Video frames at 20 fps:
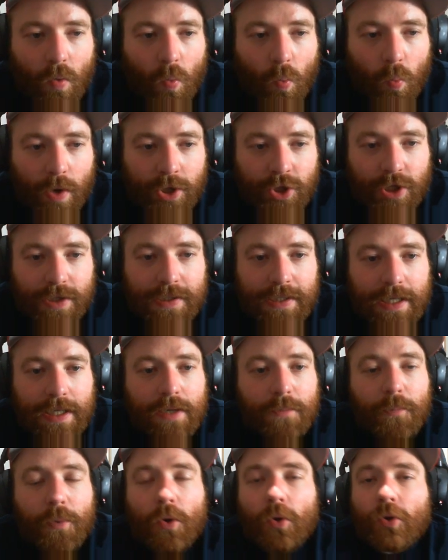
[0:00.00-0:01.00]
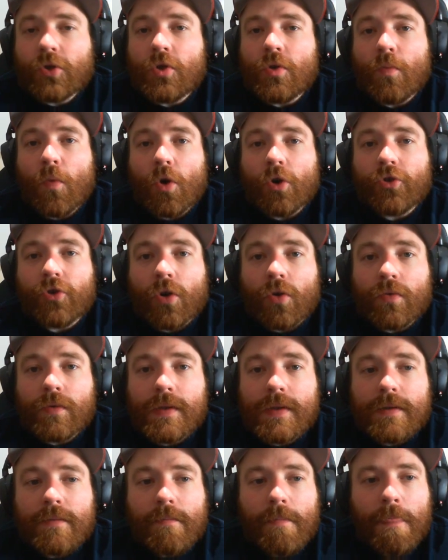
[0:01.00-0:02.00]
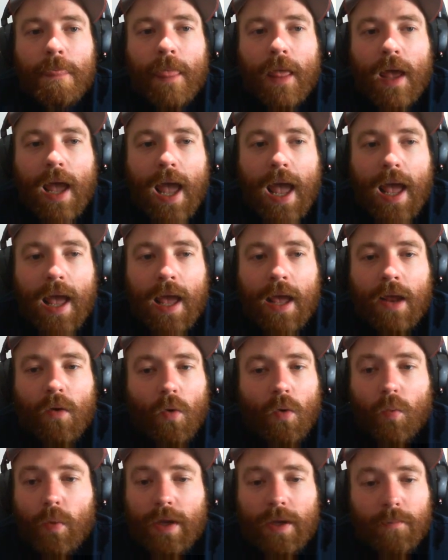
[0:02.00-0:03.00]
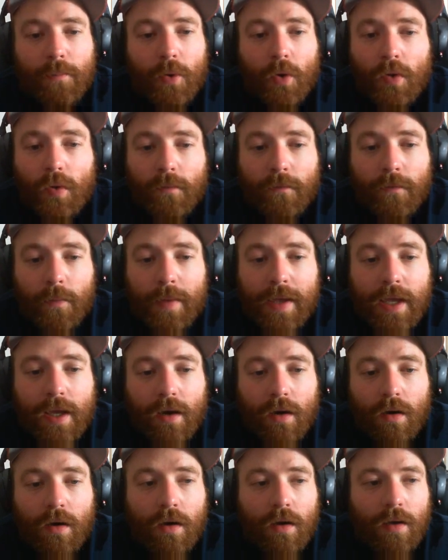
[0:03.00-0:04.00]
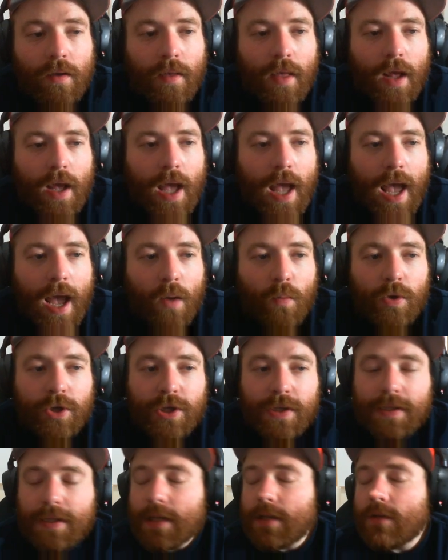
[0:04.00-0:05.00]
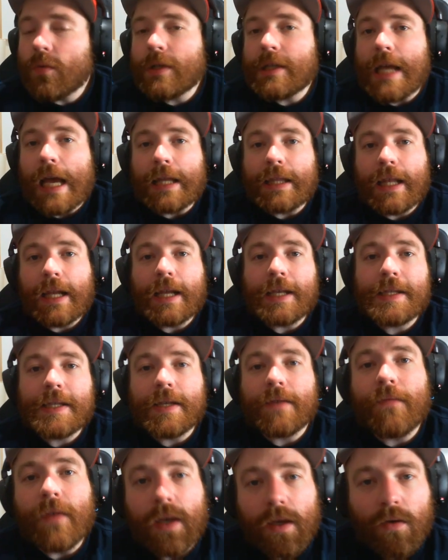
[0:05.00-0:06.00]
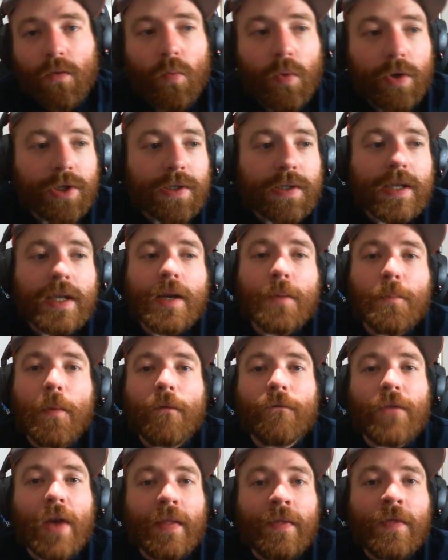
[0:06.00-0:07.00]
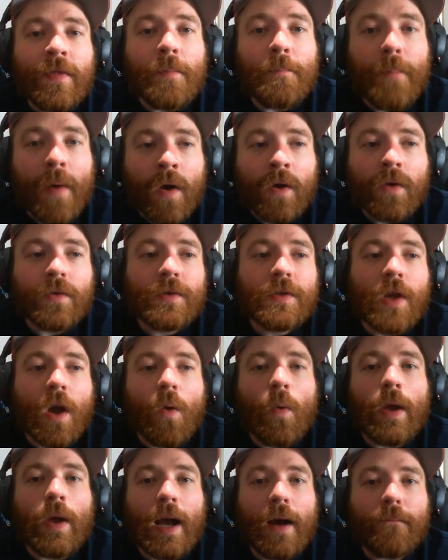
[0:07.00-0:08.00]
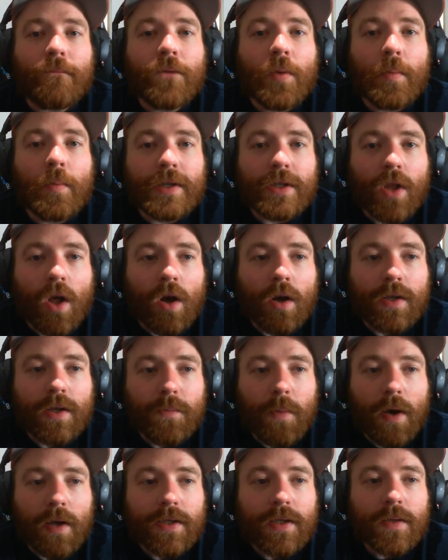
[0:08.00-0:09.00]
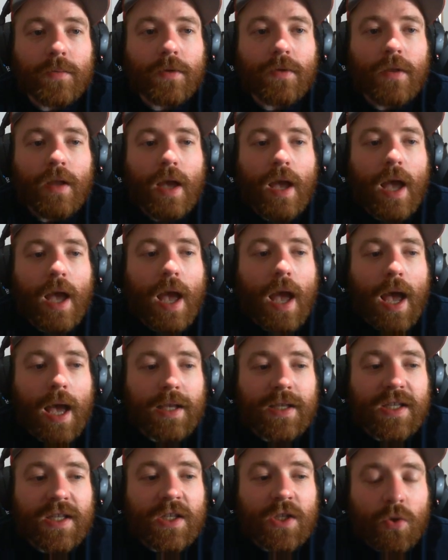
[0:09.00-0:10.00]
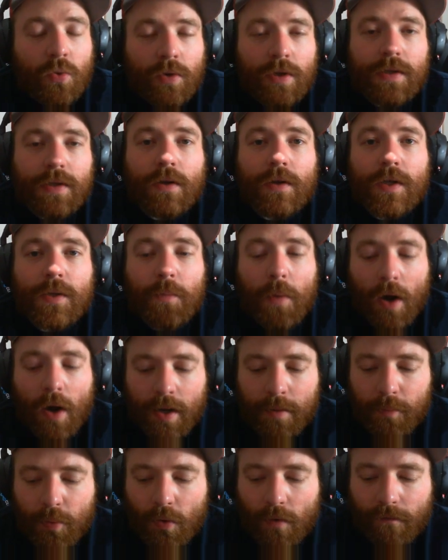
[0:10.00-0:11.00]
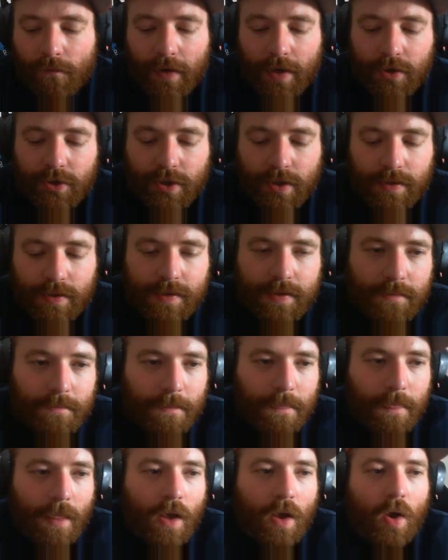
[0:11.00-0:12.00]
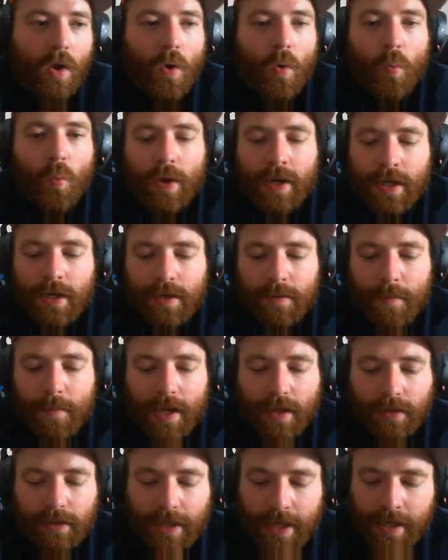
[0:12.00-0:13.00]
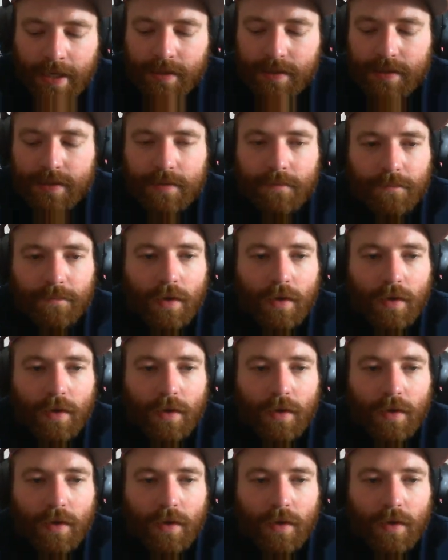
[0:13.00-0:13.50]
we just need to pull two more drones and or we can pull them from here and we just need to attack that SCV. We just need to prevent the bunkers going up from as long as possible. As soon as our spawning pool finishes, we need to make lings,